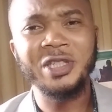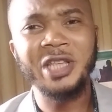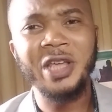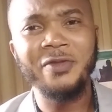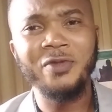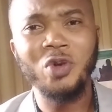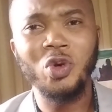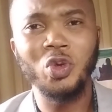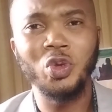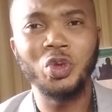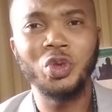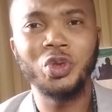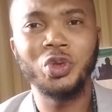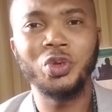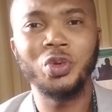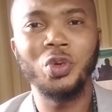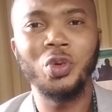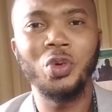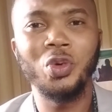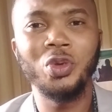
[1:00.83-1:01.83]

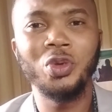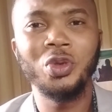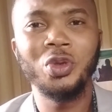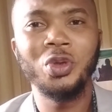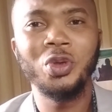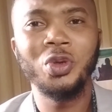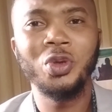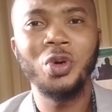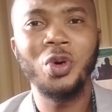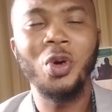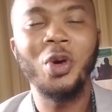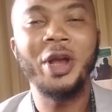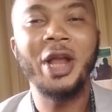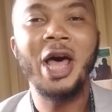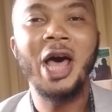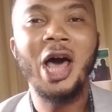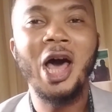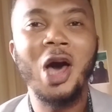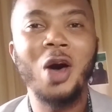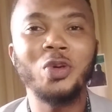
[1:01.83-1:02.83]
self-control on
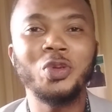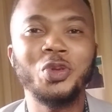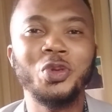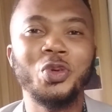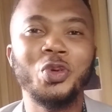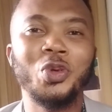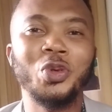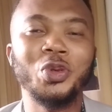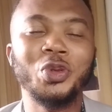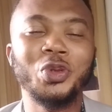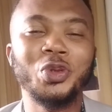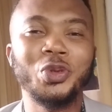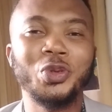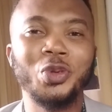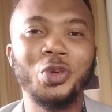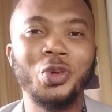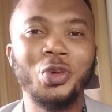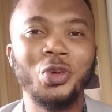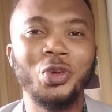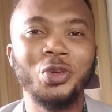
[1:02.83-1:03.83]
how to
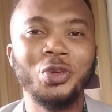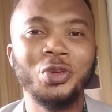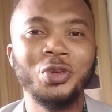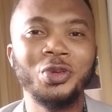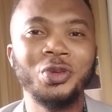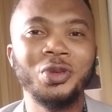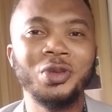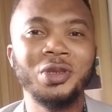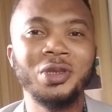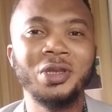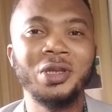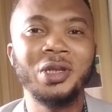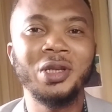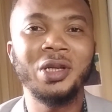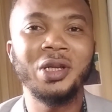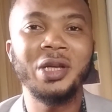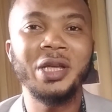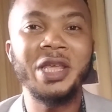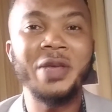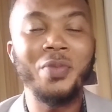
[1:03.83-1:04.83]
control
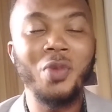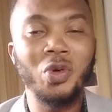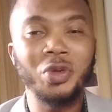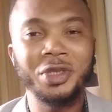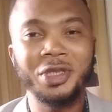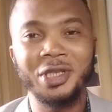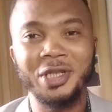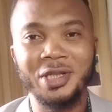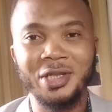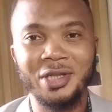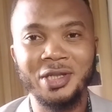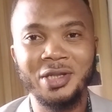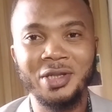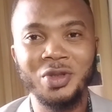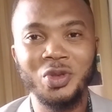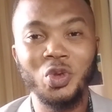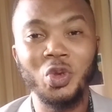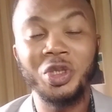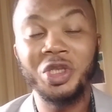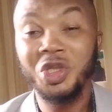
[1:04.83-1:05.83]
emotions.
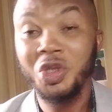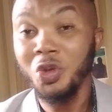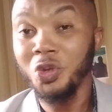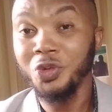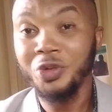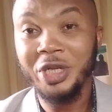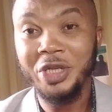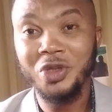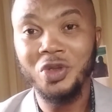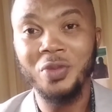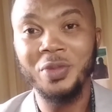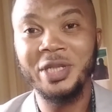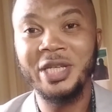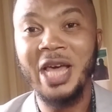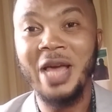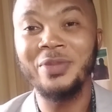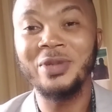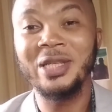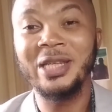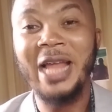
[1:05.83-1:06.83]
So children
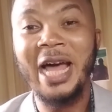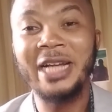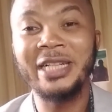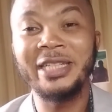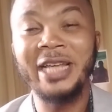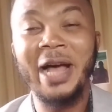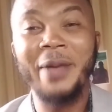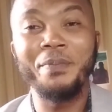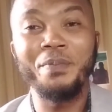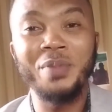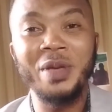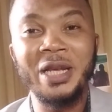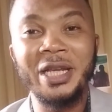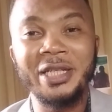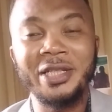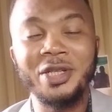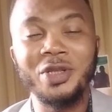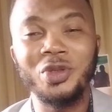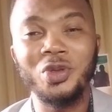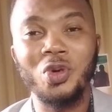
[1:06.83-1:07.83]
sometimes lack the
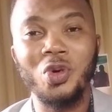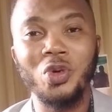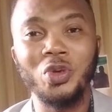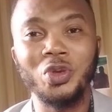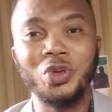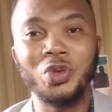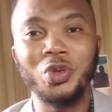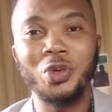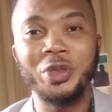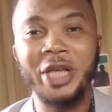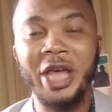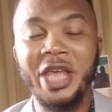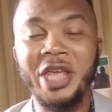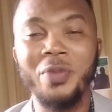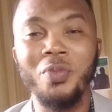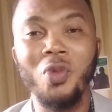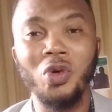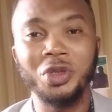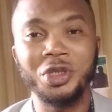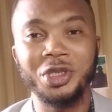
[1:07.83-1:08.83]
ability to control their
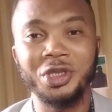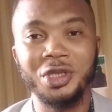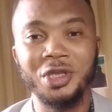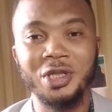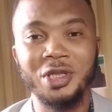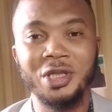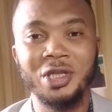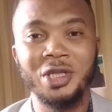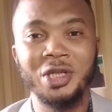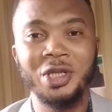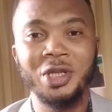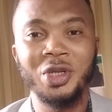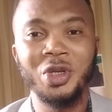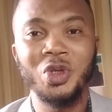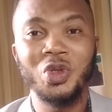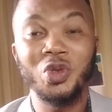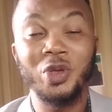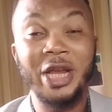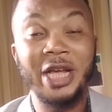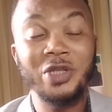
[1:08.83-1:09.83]
emotions.
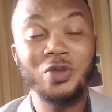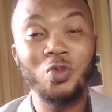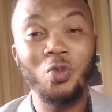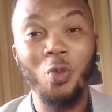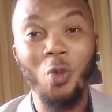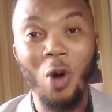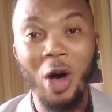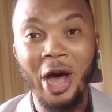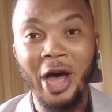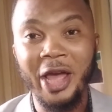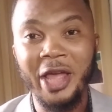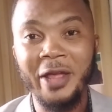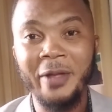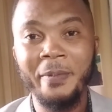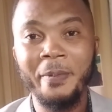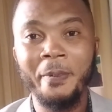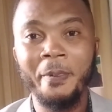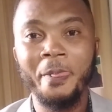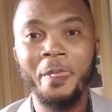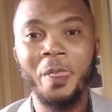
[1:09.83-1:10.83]
So that's why